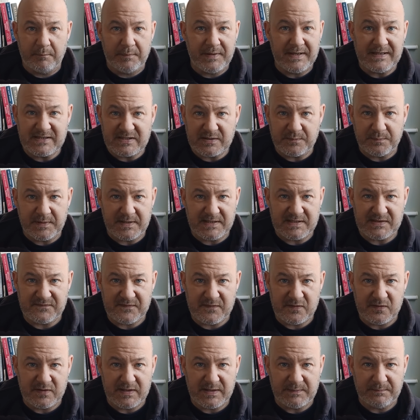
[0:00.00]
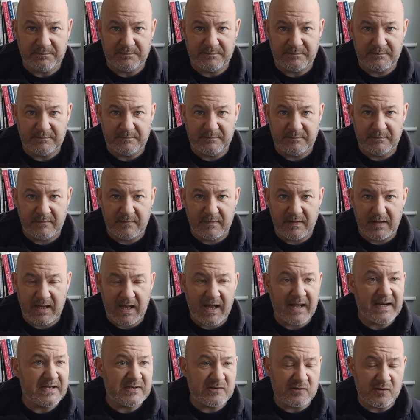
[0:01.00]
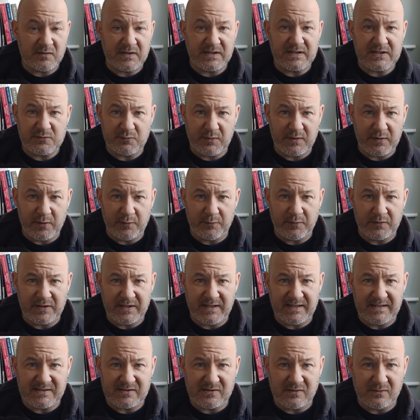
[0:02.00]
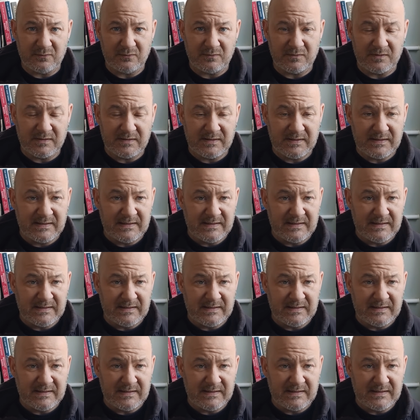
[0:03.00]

Piece of piss for him. And he's only 21 years old.